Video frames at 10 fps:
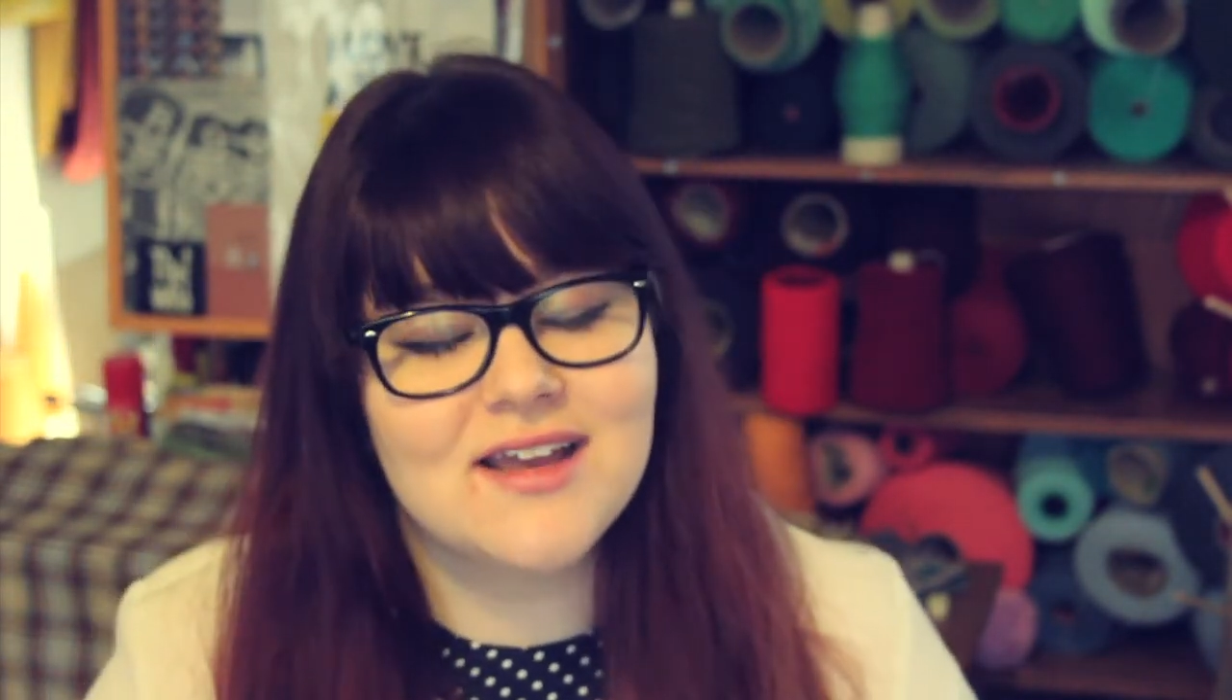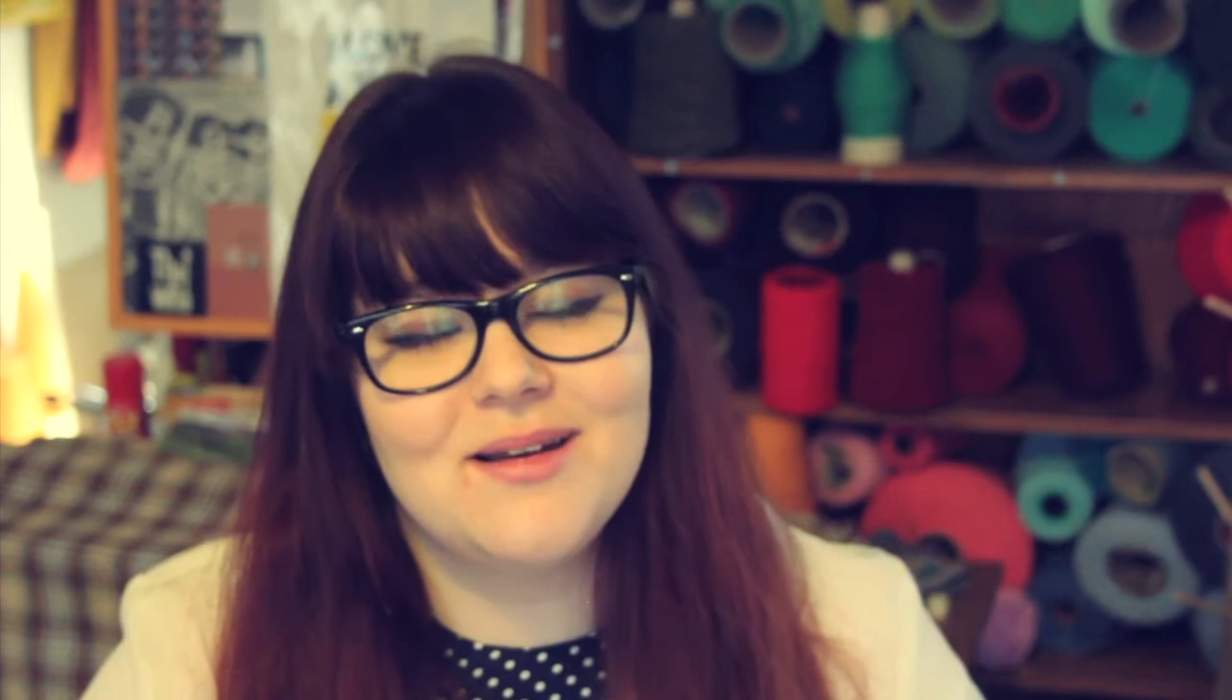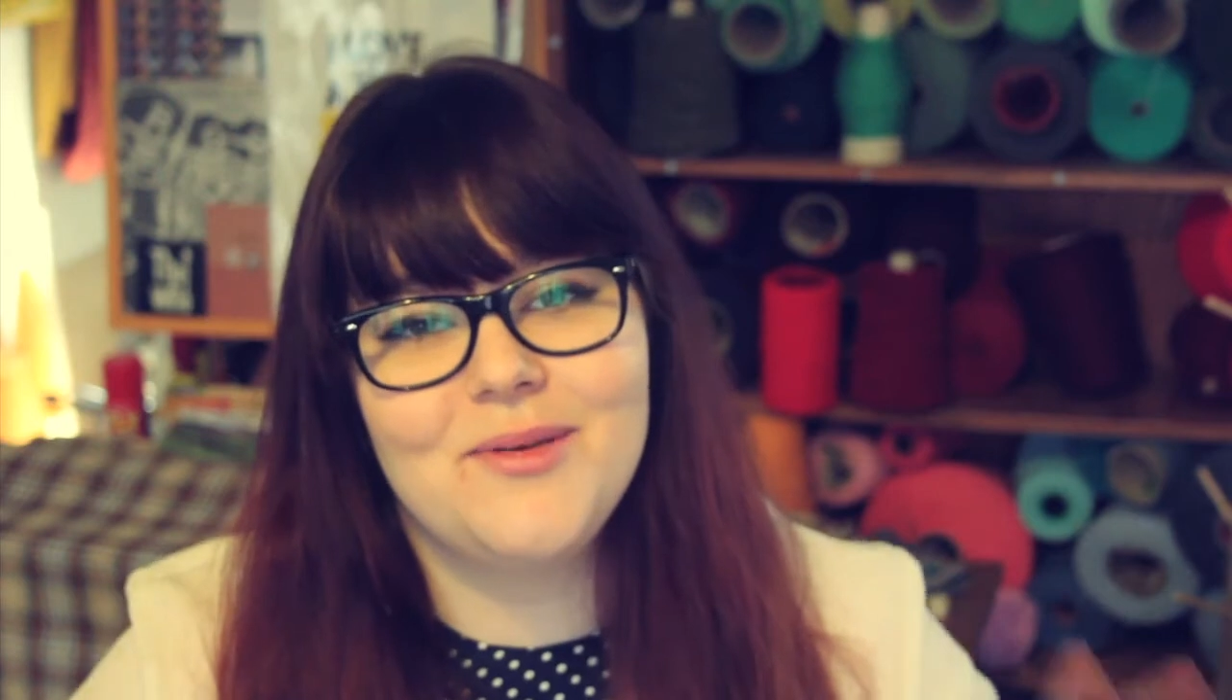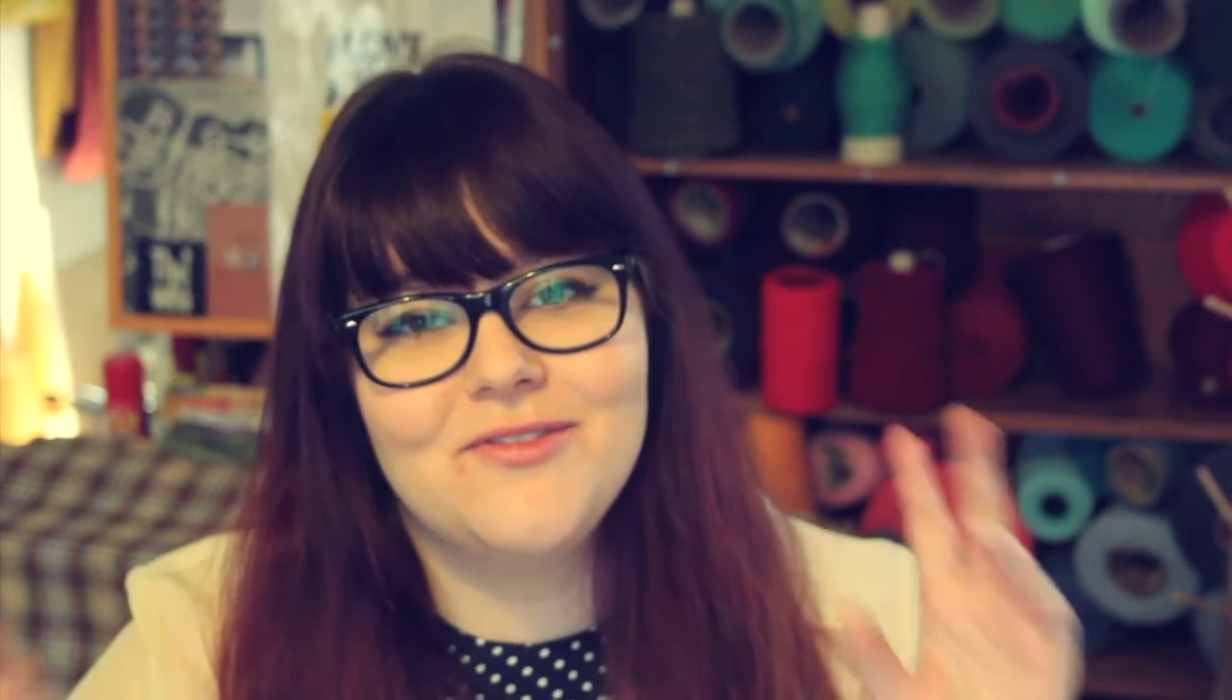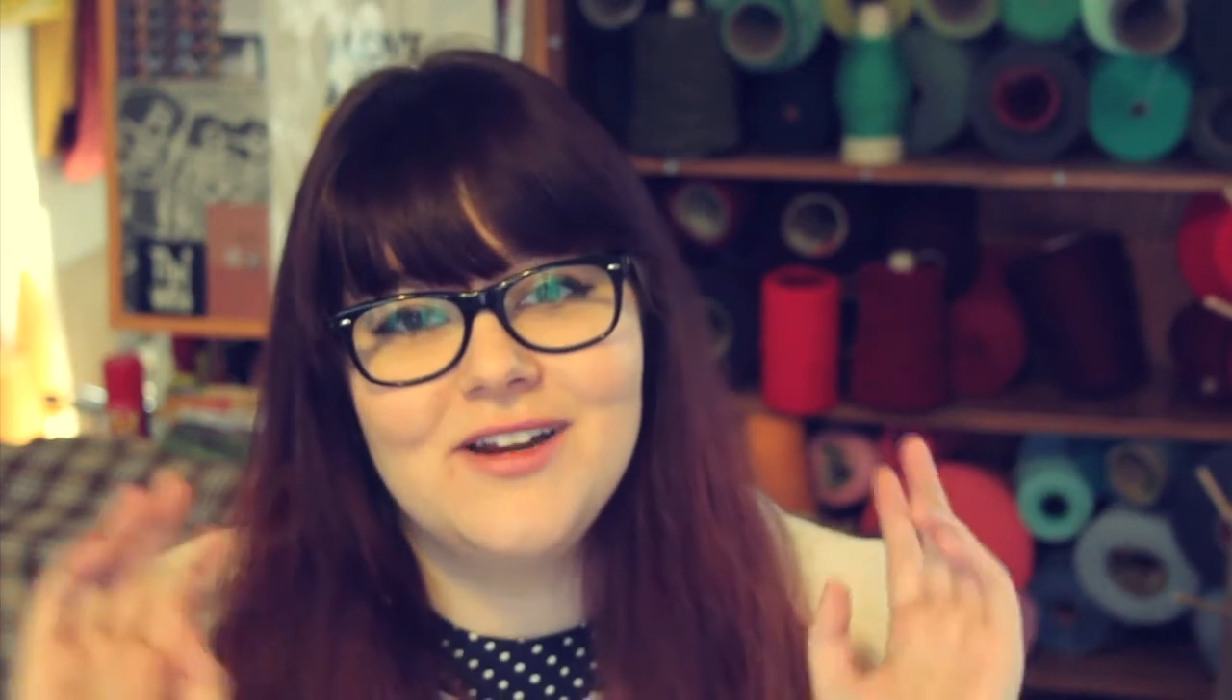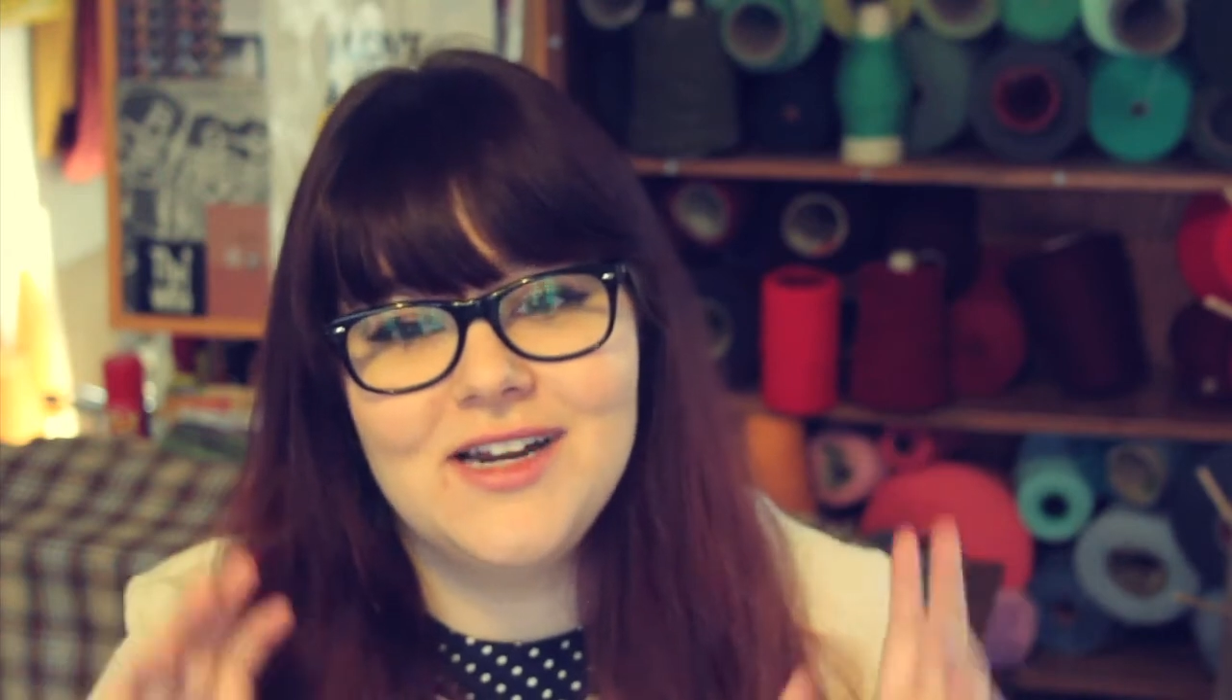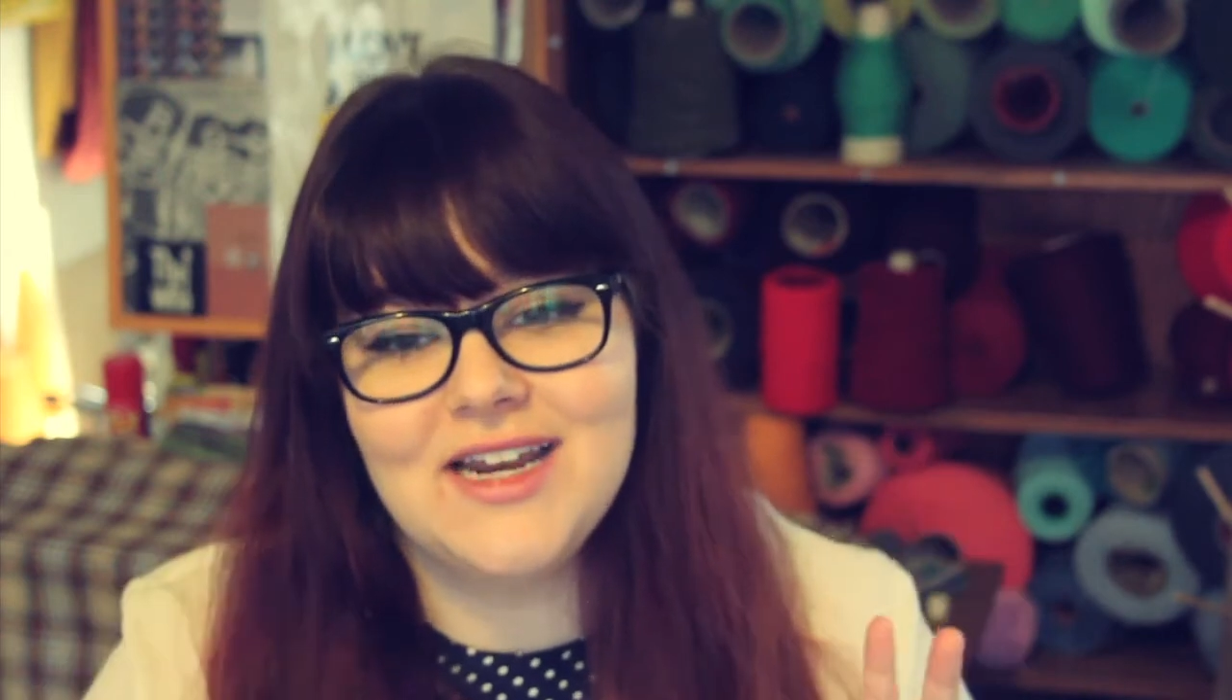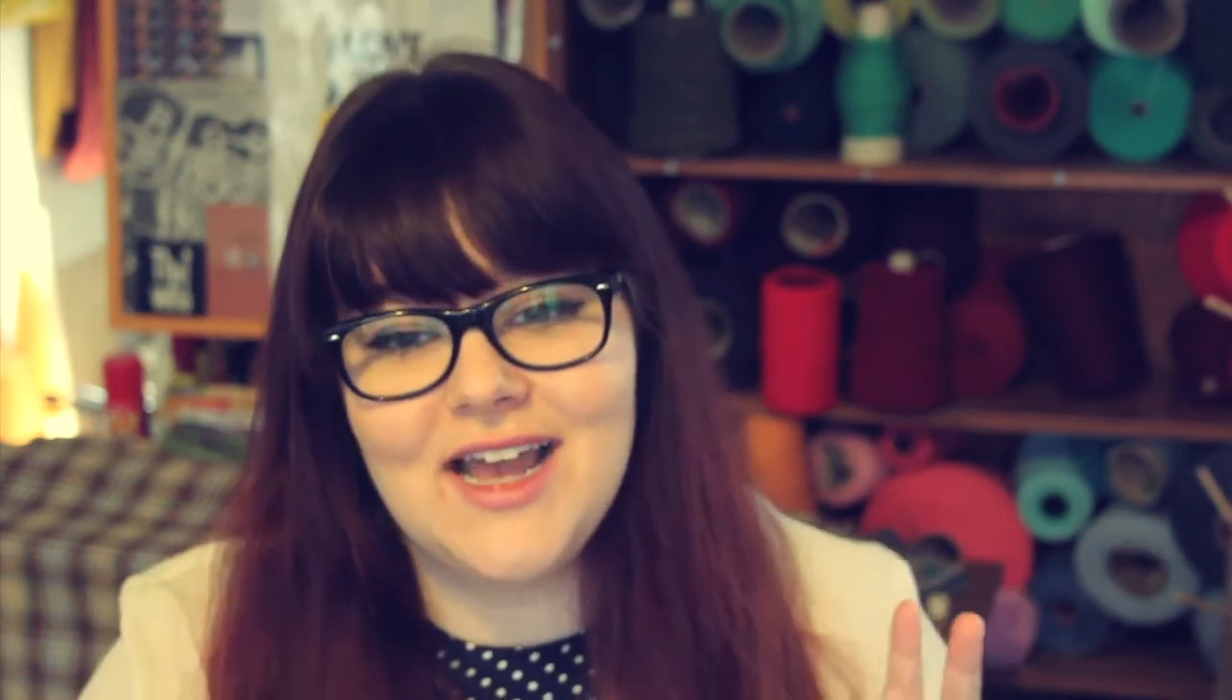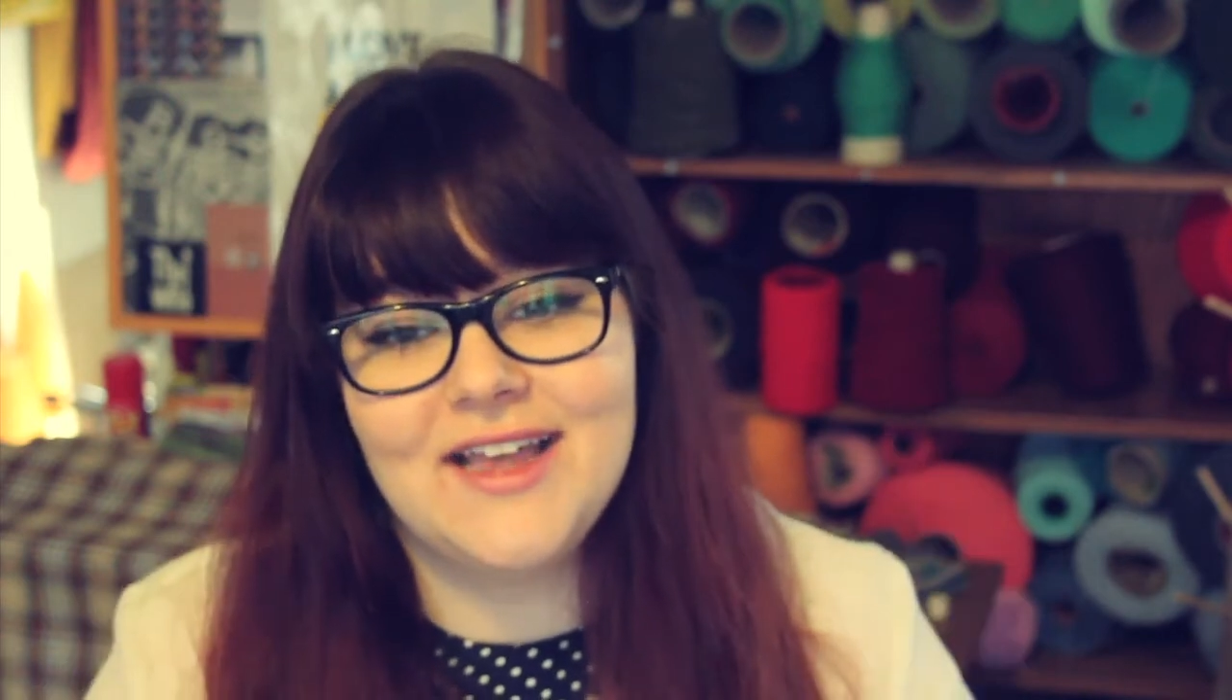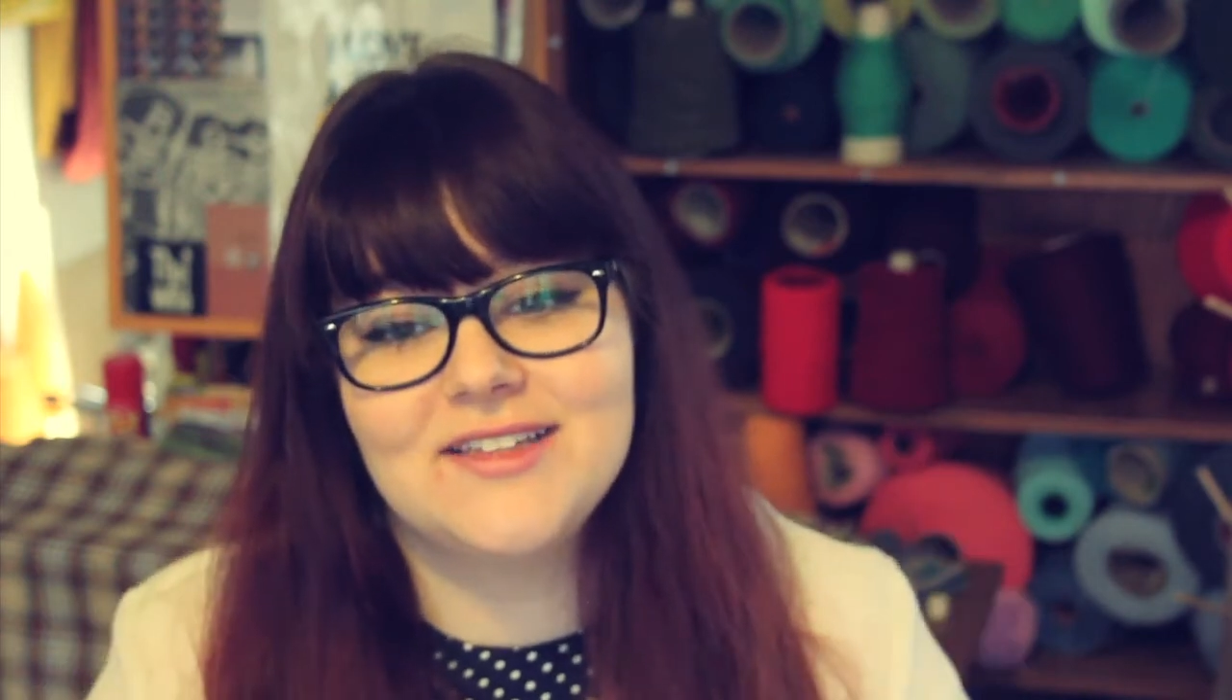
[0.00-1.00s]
and it'll be really nice.